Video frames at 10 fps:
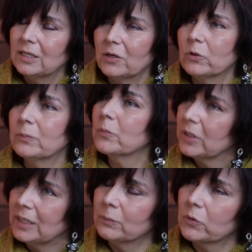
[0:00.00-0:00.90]
They were
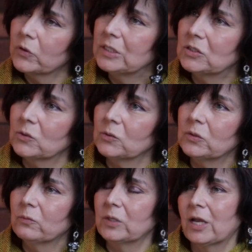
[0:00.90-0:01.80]
in
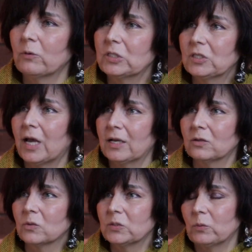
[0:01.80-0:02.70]
preschool when I was
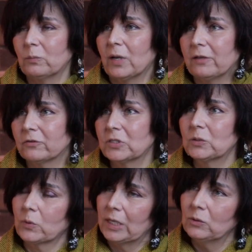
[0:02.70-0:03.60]
diagnosed with my
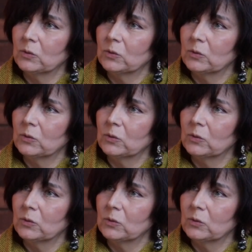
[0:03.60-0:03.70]
first brain